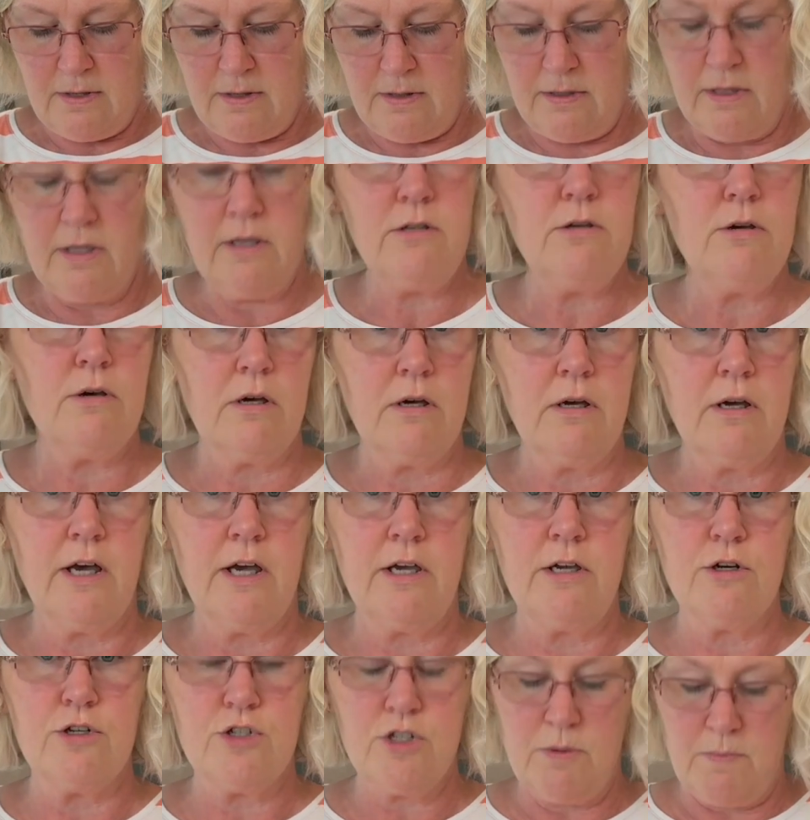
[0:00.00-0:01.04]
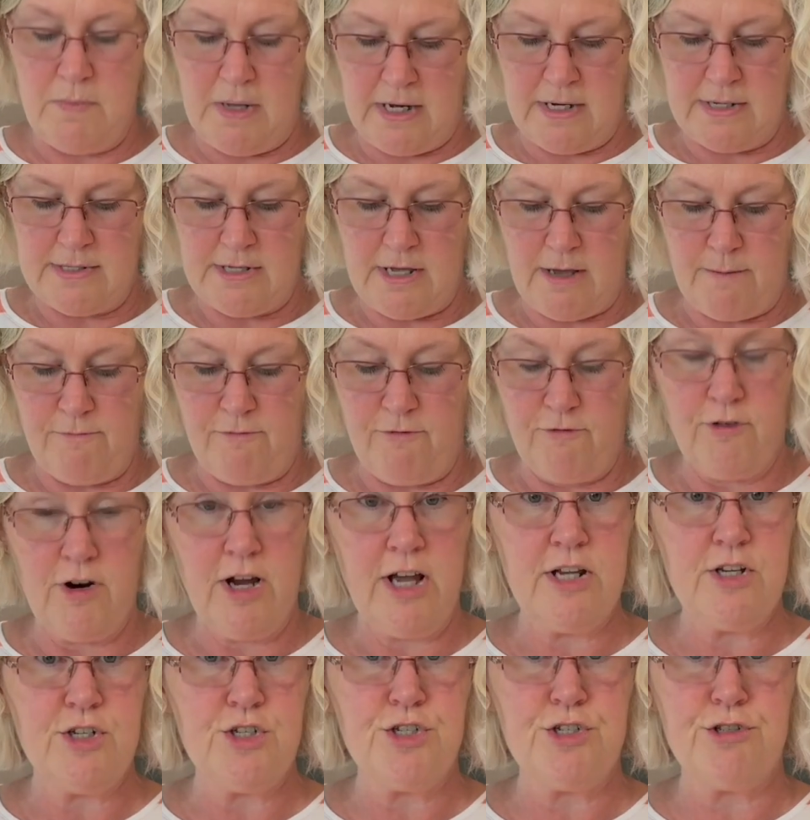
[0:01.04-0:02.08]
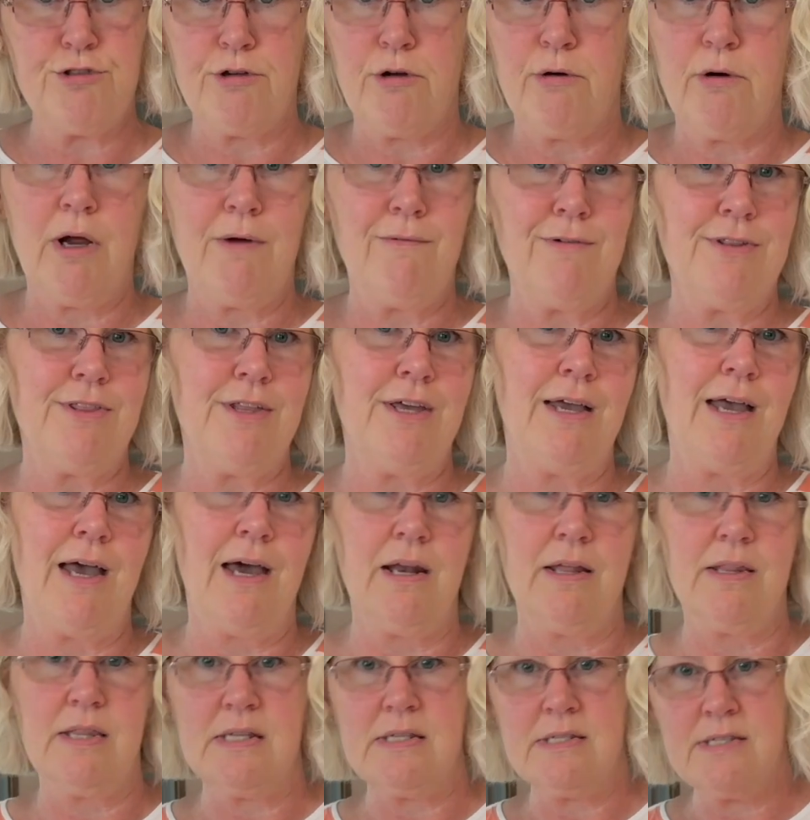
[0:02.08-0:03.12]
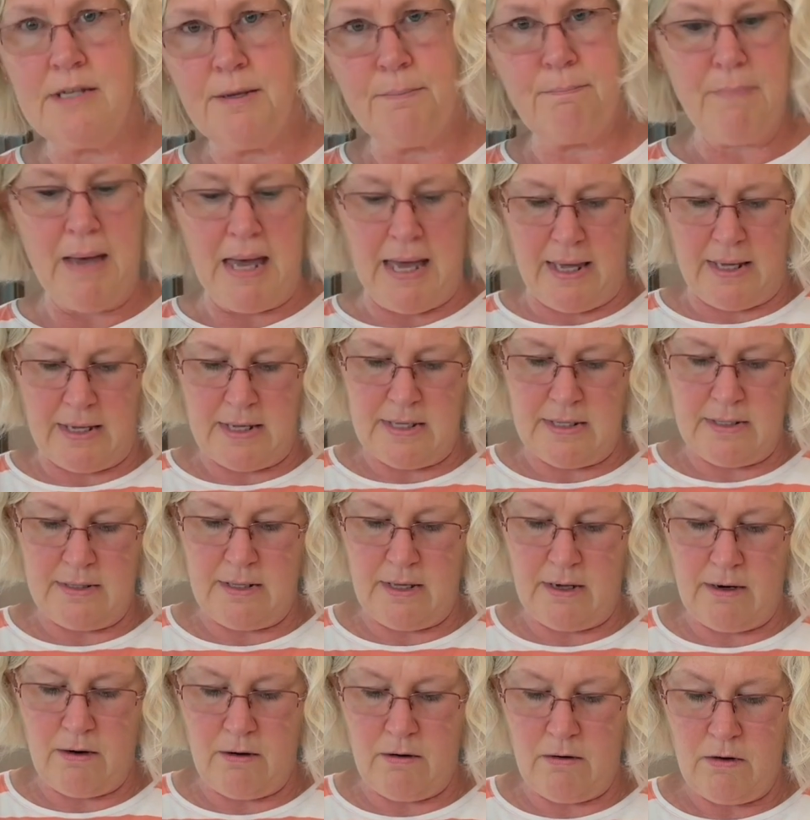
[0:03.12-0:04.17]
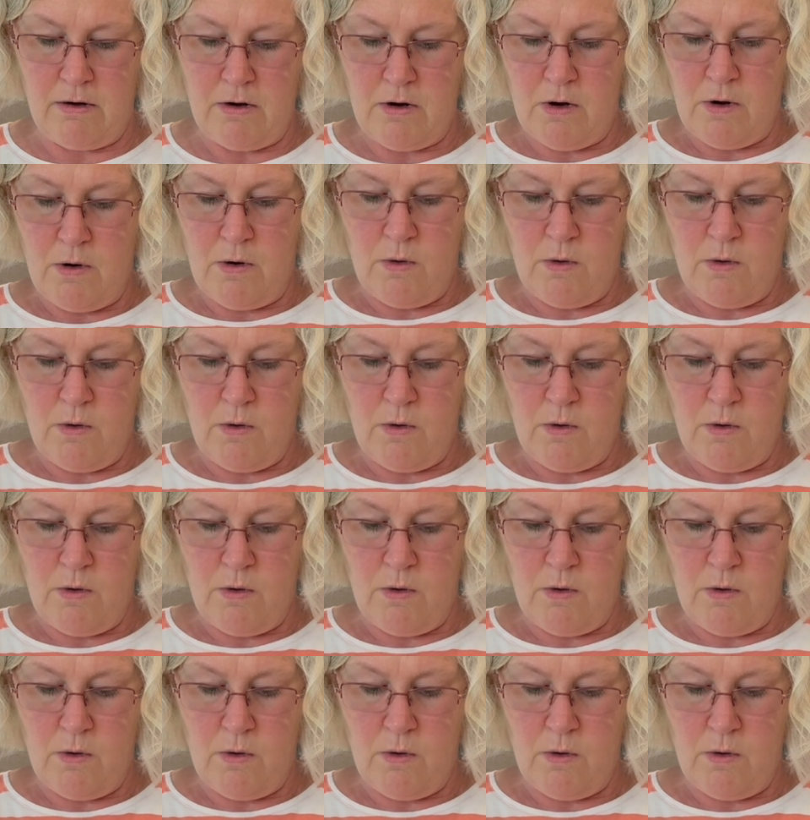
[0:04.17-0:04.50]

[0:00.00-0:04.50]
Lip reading: then you can cut your tomatoes up fresh, throw everything out of the zip bag in there,